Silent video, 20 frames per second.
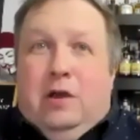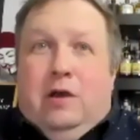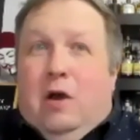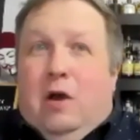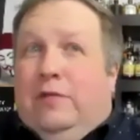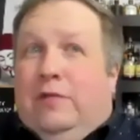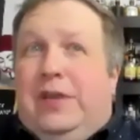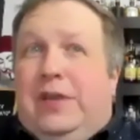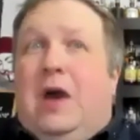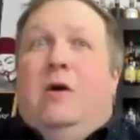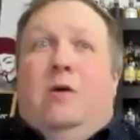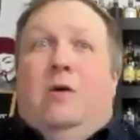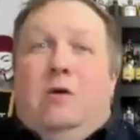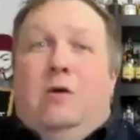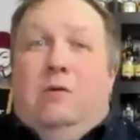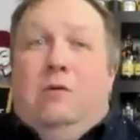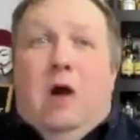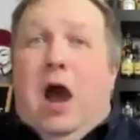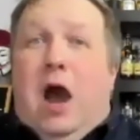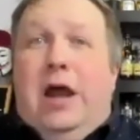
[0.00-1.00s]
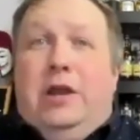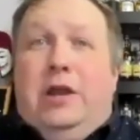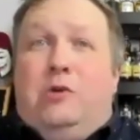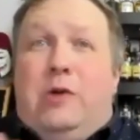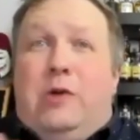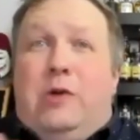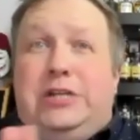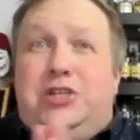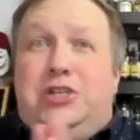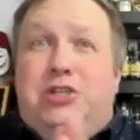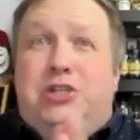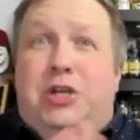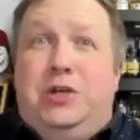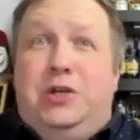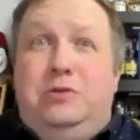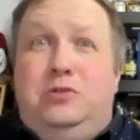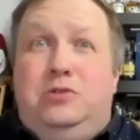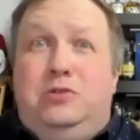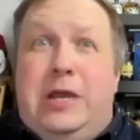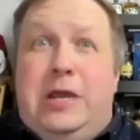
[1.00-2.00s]
So, on to question
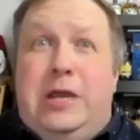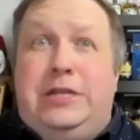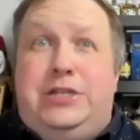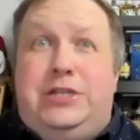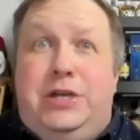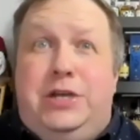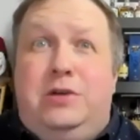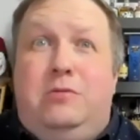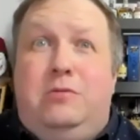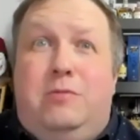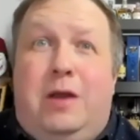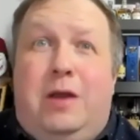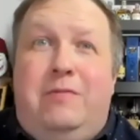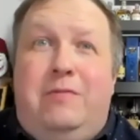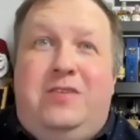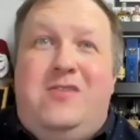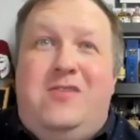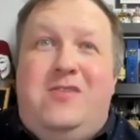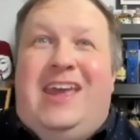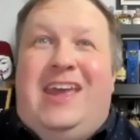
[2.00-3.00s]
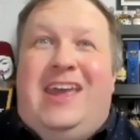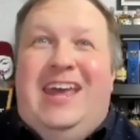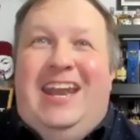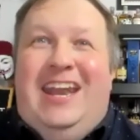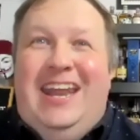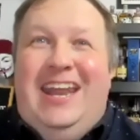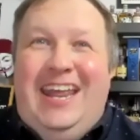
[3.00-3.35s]
two, drink two. What are we drinking?